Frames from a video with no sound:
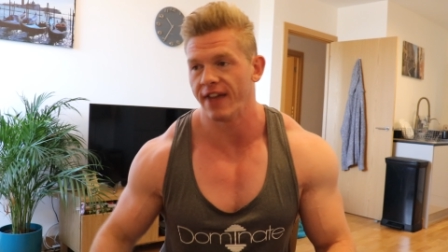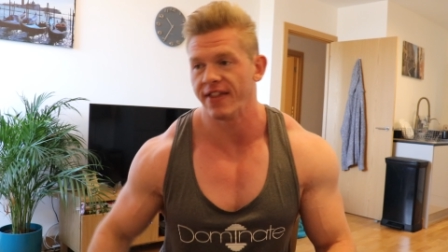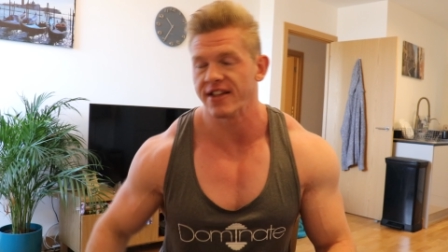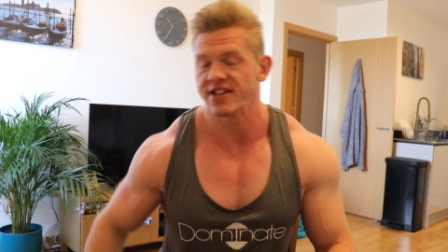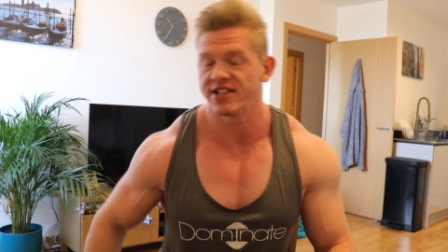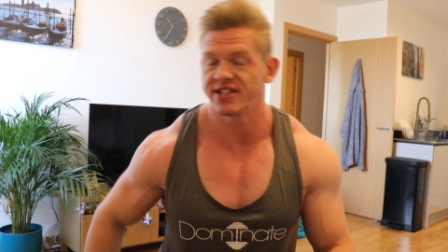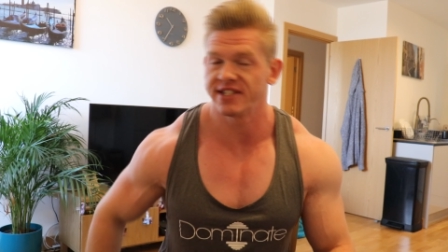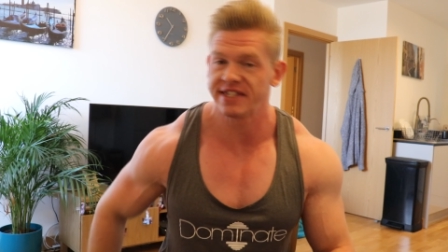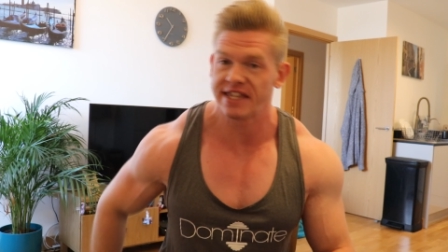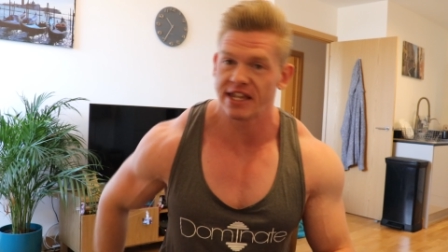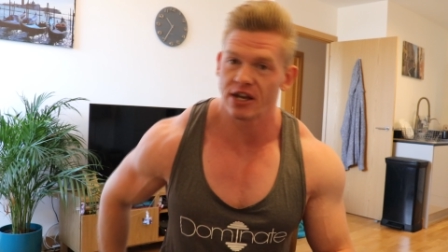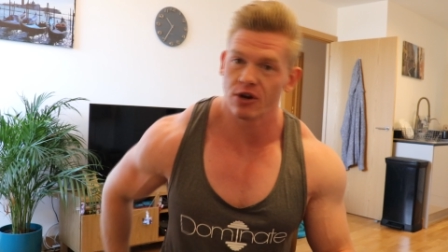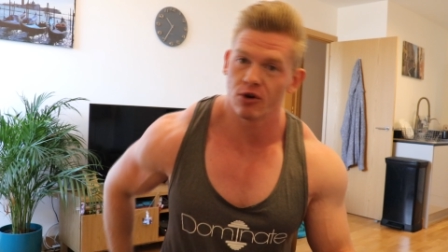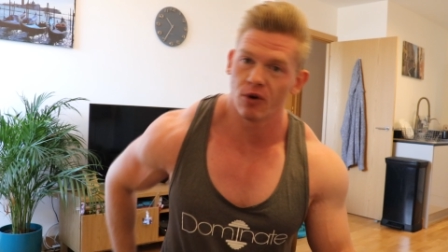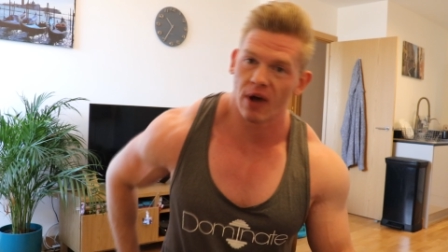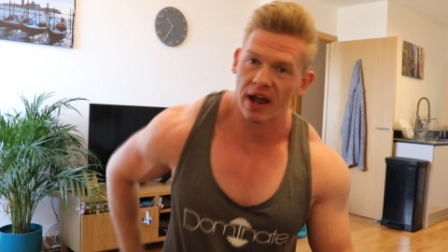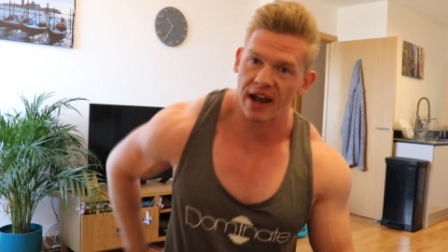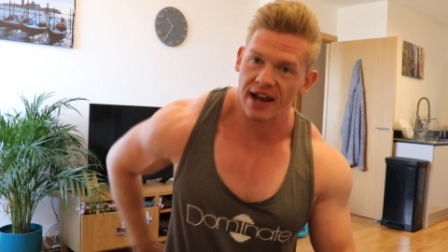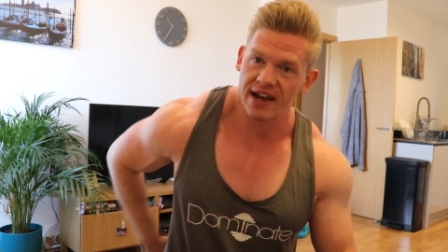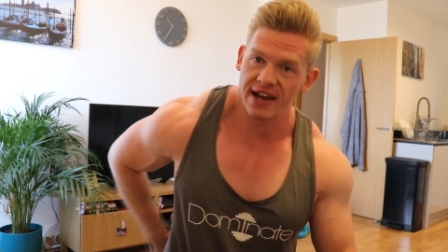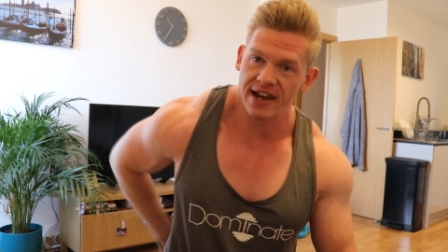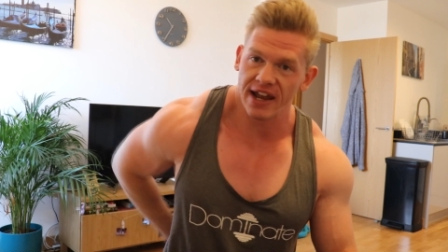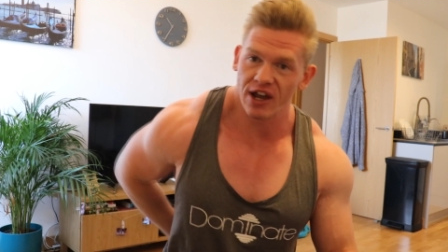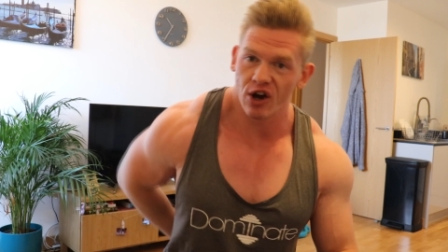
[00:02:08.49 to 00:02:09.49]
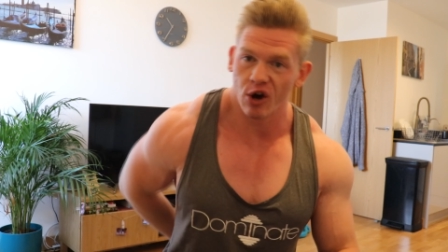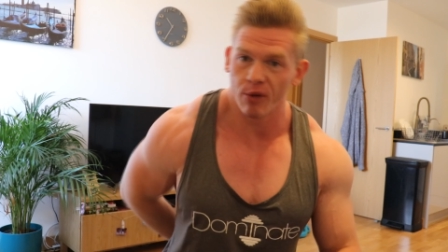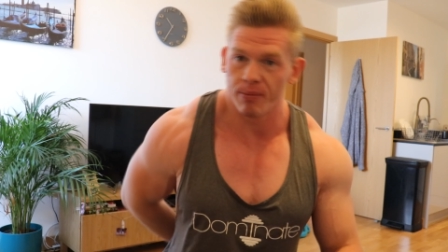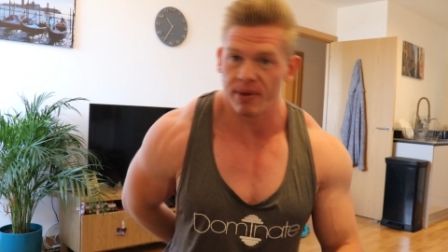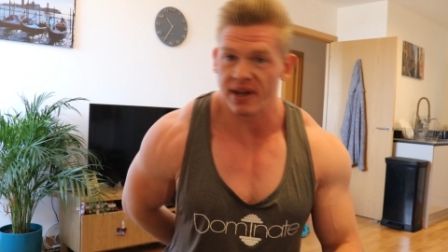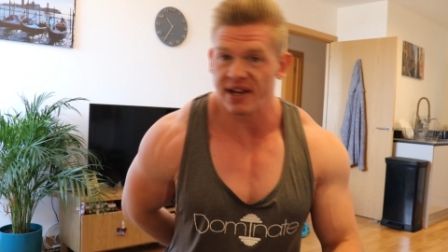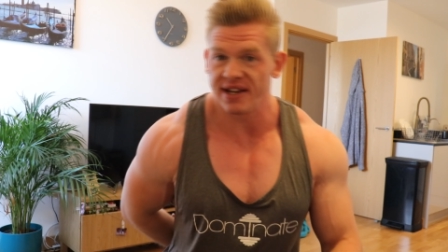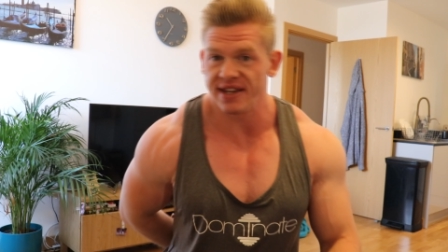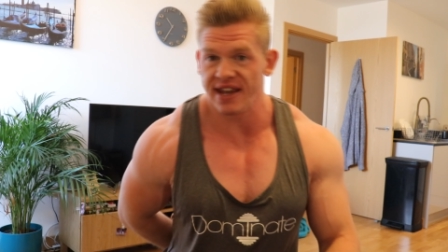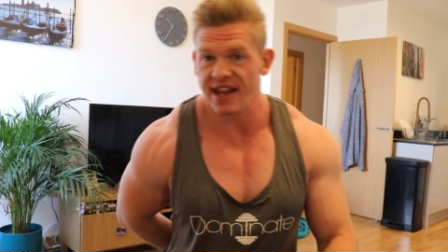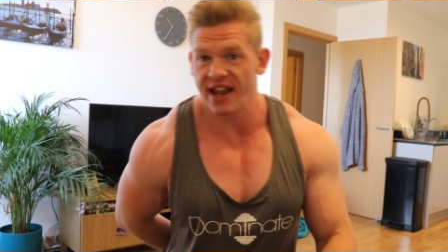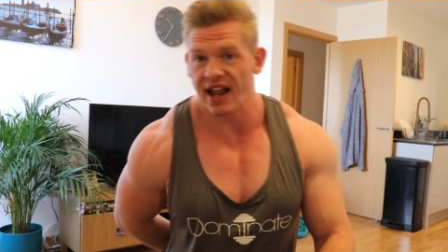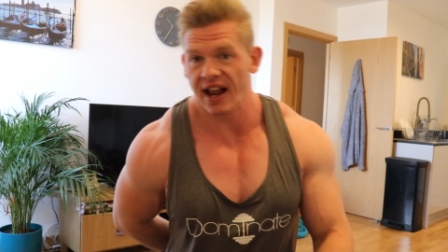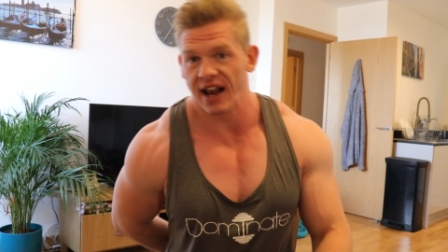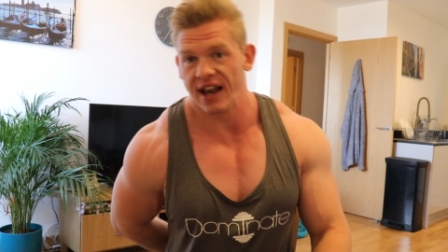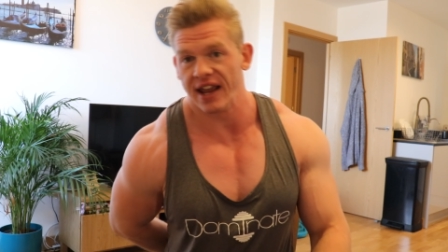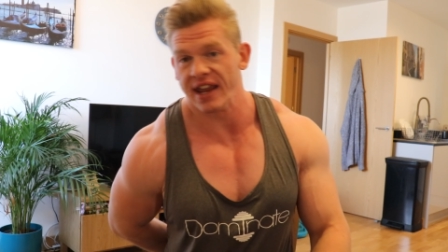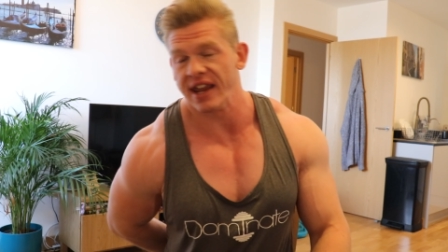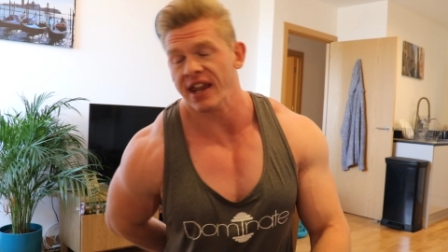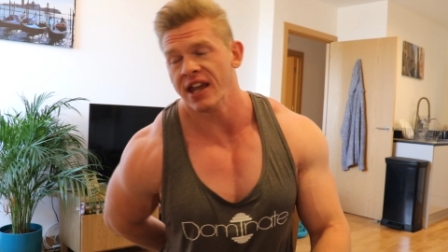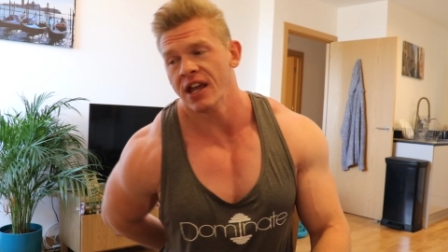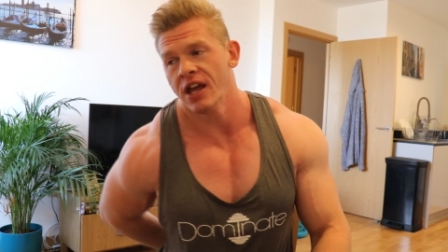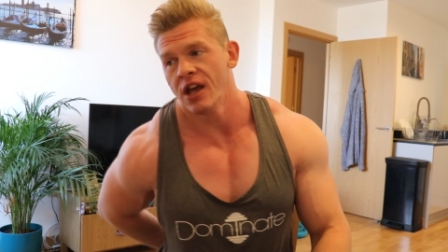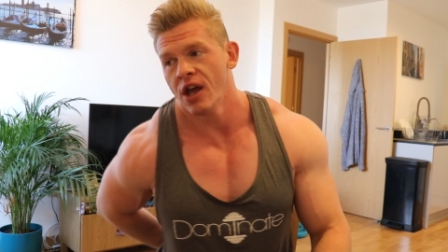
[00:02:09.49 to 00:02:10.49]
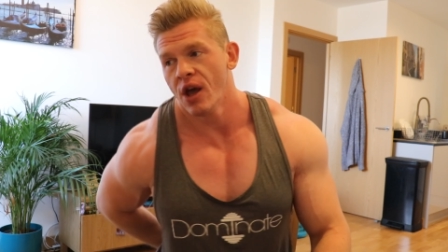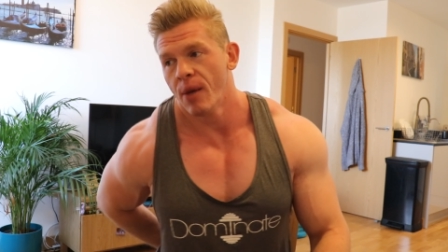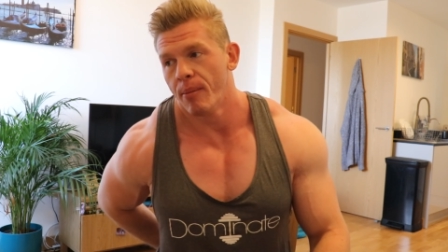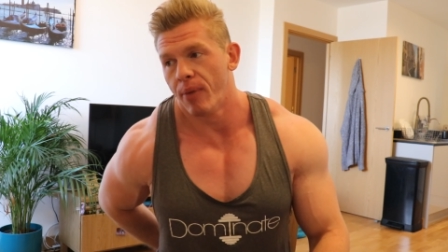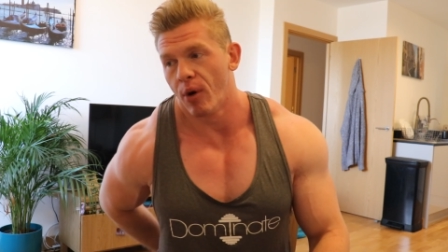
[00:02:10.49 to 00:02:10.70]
and it's still a little bit niggly,